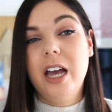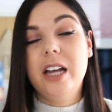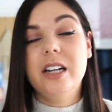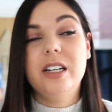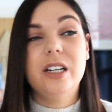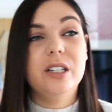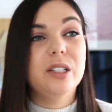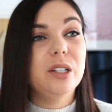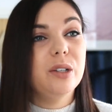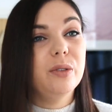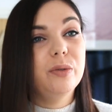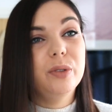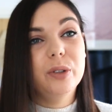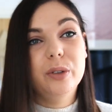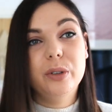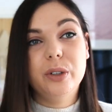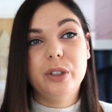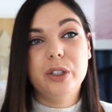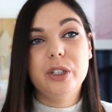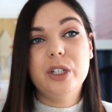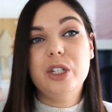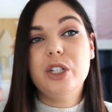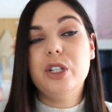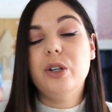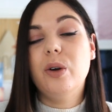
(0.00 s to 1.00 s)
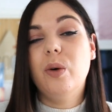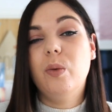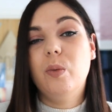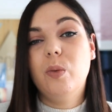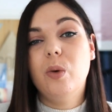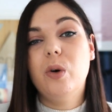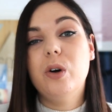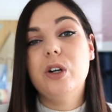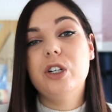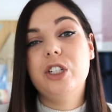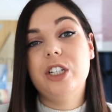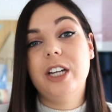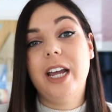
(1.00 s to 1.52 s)
Does it feel good to you? And
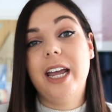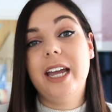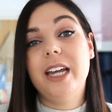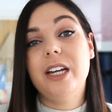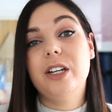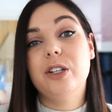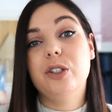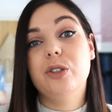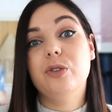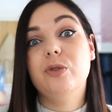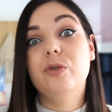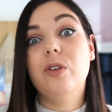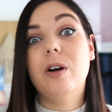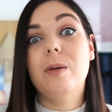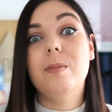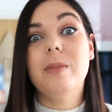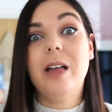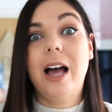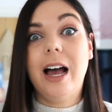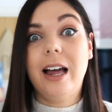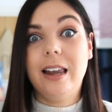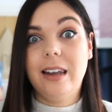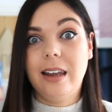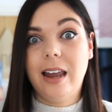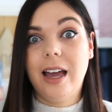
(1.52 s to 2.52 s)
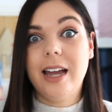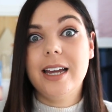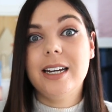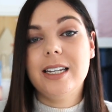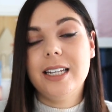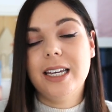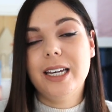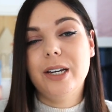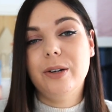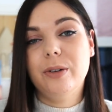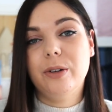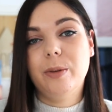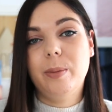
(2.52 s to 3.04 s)
what change from that aligned,
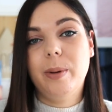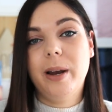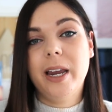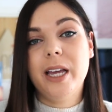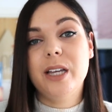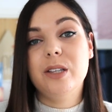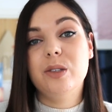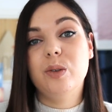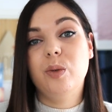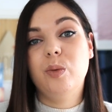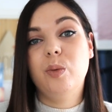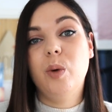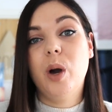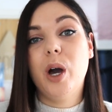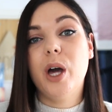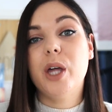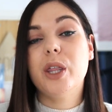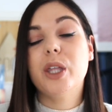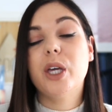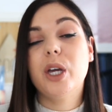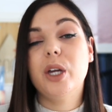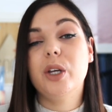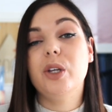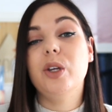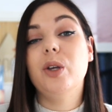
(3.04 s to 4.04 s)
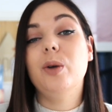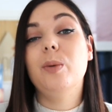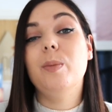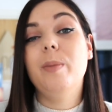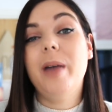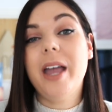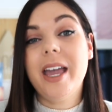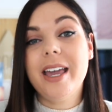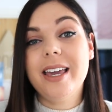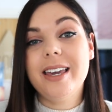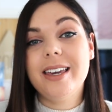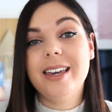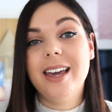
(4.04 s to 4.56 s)
healed place of worth can you
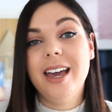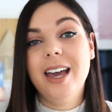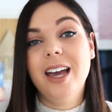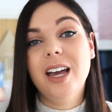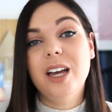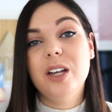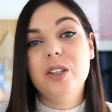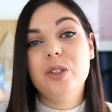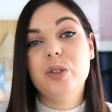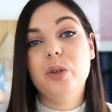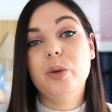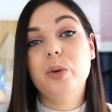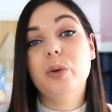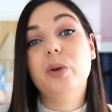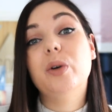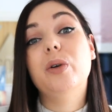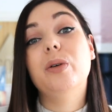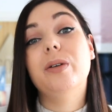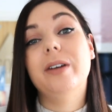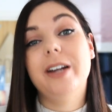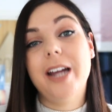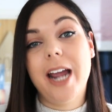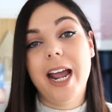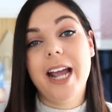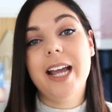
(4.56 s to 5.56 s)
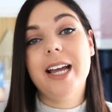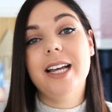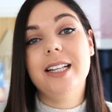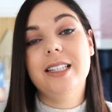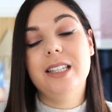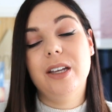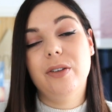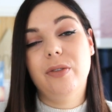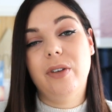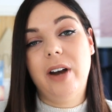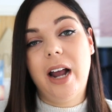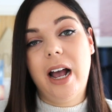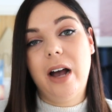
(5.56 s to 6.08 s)
make to create a
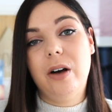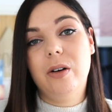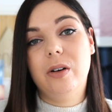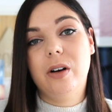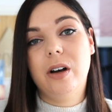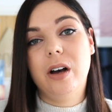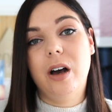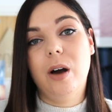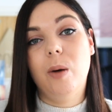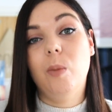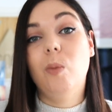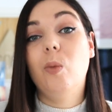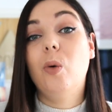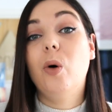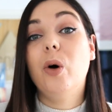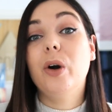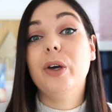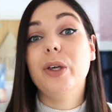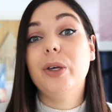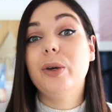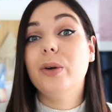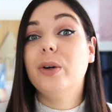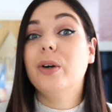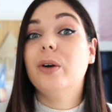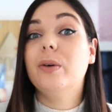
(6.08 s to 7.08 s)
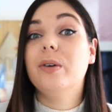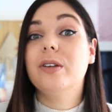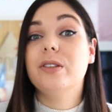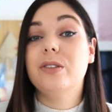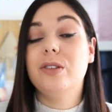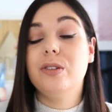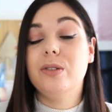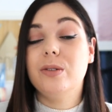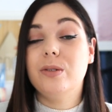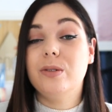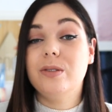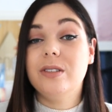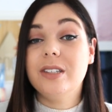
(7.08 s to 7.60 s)
different outcome? What are you going
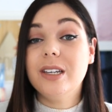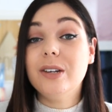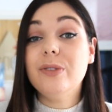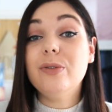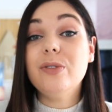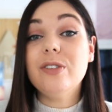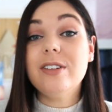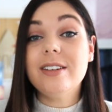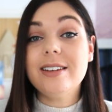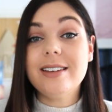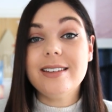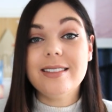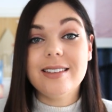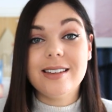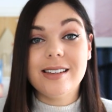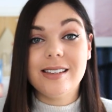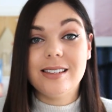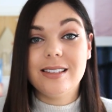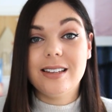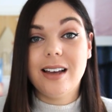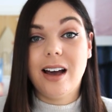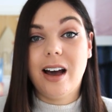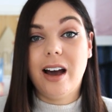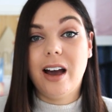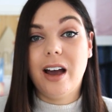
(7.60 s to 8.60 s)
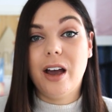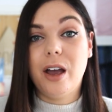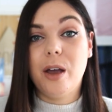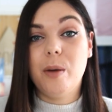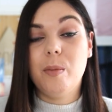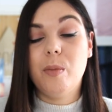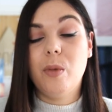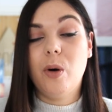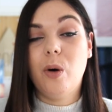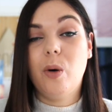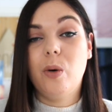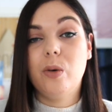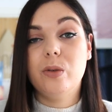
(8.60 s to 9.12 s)
to do differently this
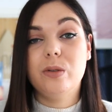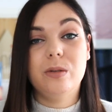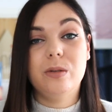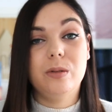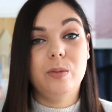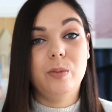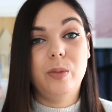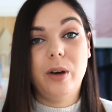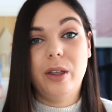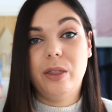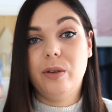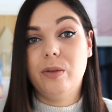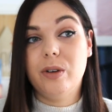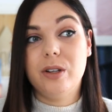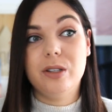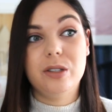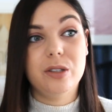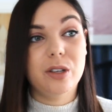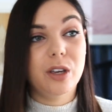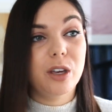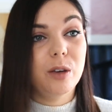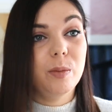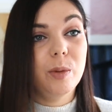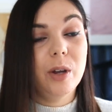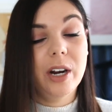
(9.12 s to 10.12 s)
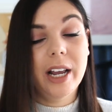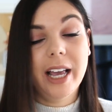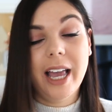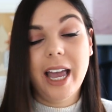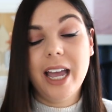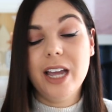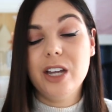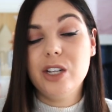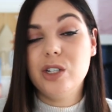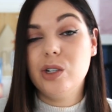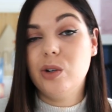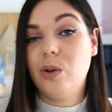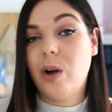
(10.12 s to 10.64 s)
time? Whether it's
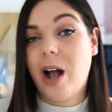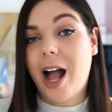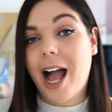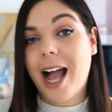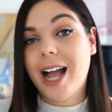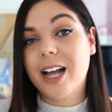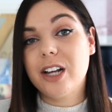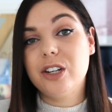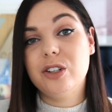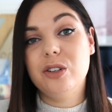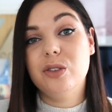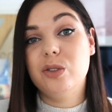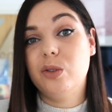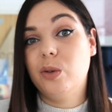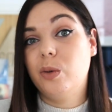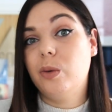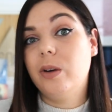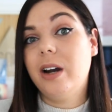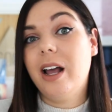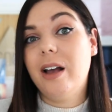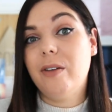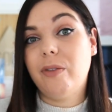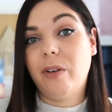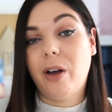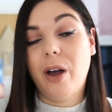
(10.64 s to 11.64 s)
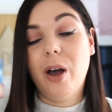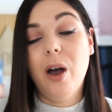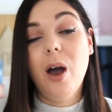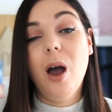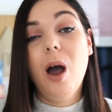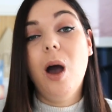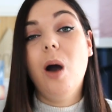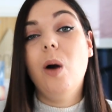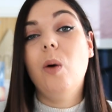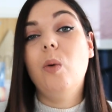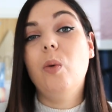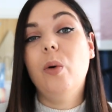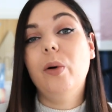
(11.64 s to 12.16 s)
communication or actions or whatever,
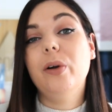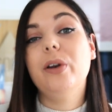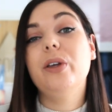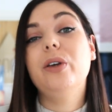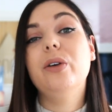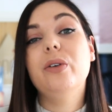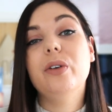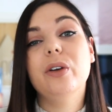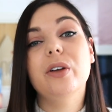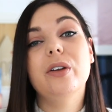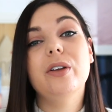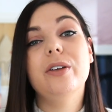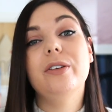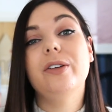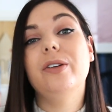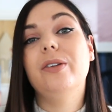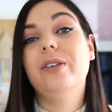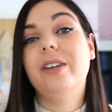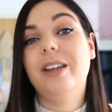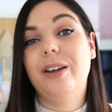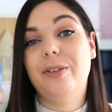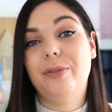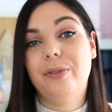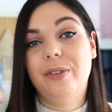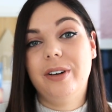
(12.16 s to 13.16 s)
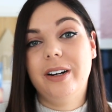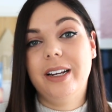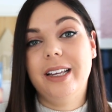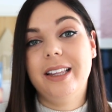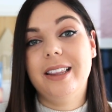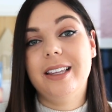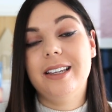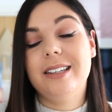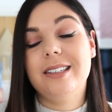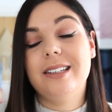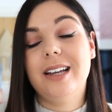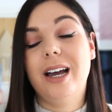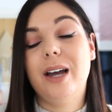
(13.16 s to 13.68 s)
what are you going to do differently
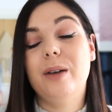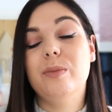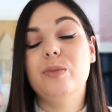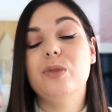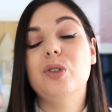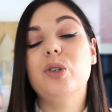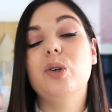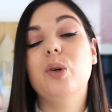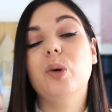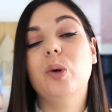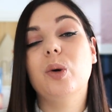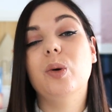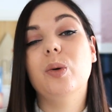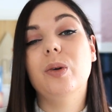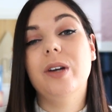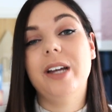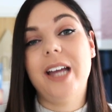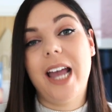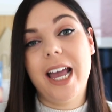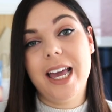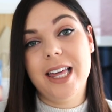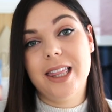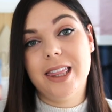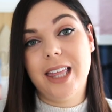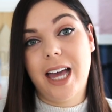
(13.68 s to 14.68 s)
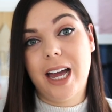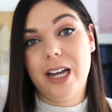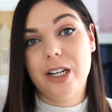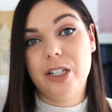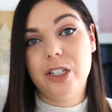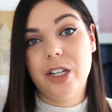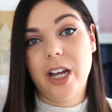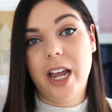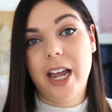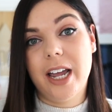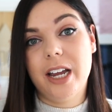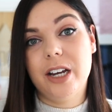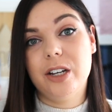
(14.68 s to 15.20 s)
this time to create that
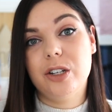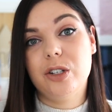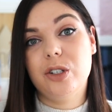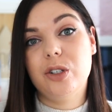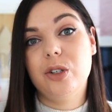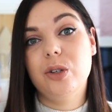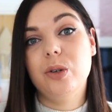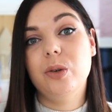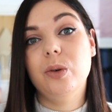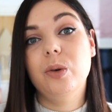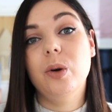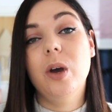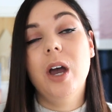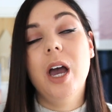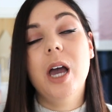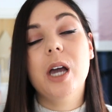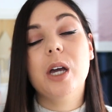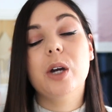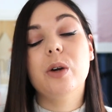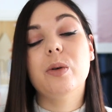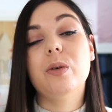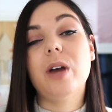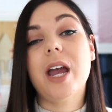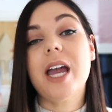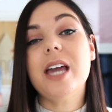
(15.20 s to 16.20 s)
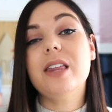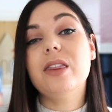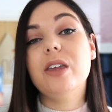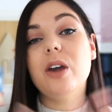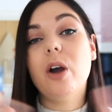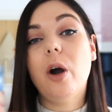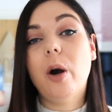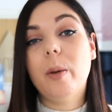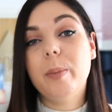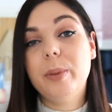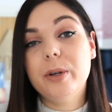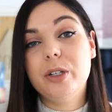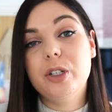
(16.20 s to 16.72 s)
change, to create the
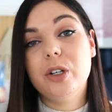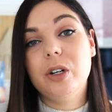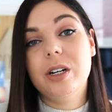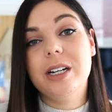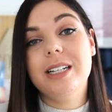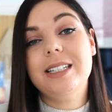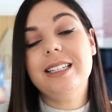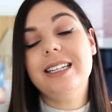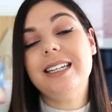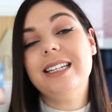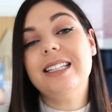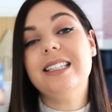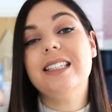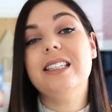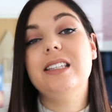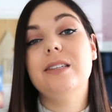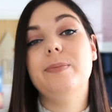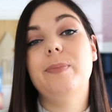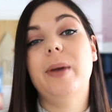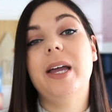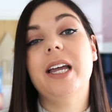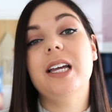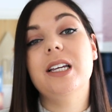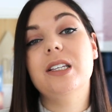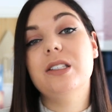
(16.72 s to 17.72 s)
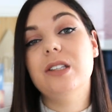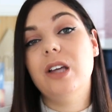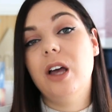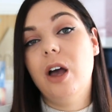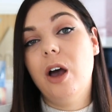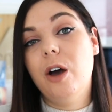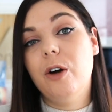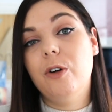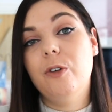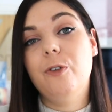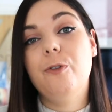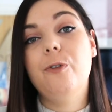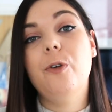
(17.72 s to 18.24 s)
opportunity and space
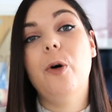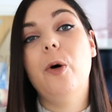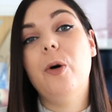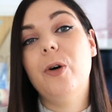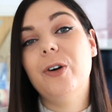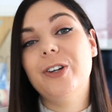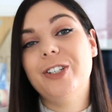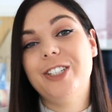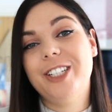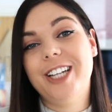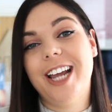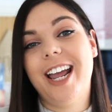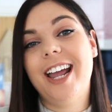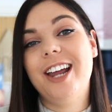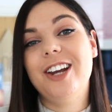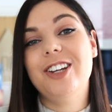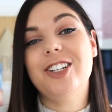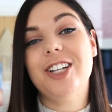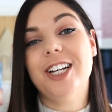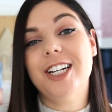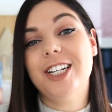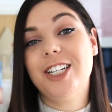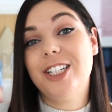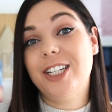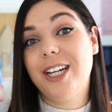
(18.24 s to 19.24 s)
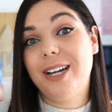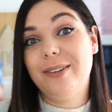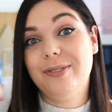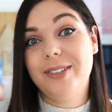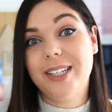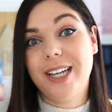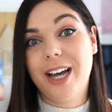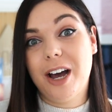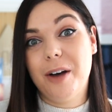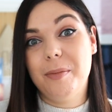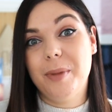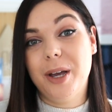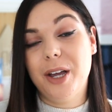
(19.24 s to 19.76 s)
for change and shift to
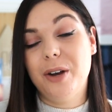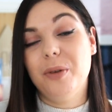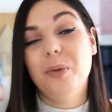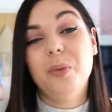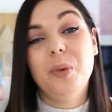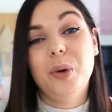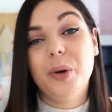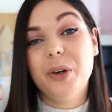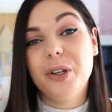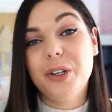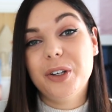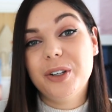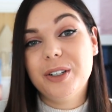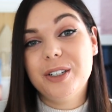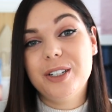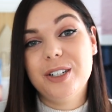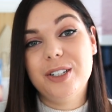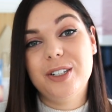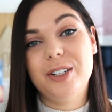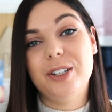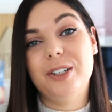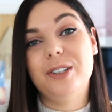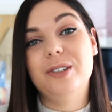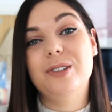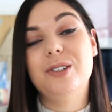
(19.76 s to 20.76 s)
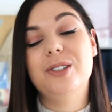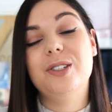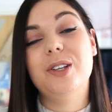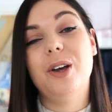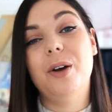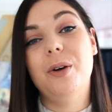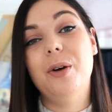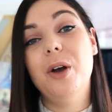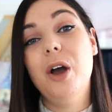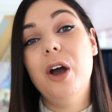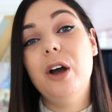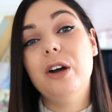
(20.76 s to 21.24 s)
come in? What are you going to do? So